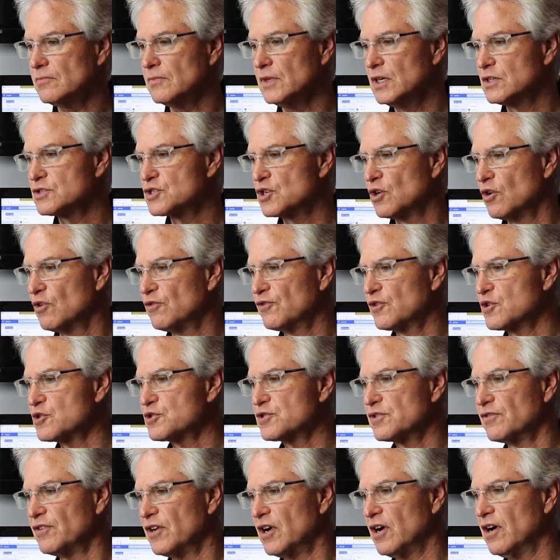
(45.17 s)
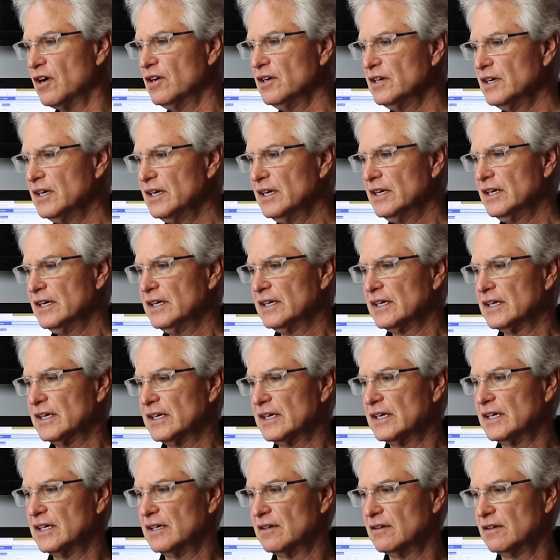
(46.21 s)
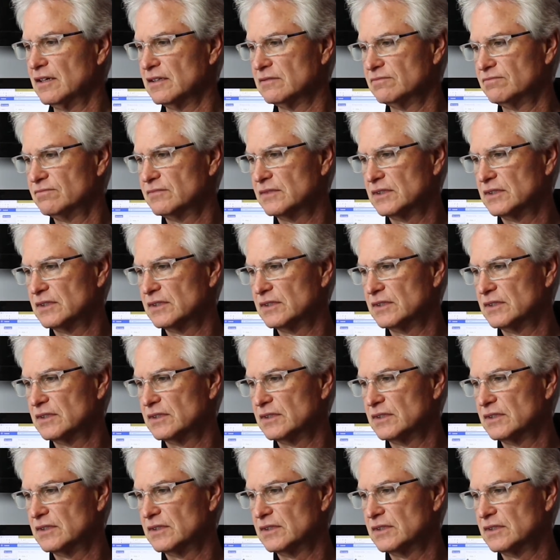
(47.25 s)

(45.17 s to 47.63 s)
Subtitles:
So first of all, a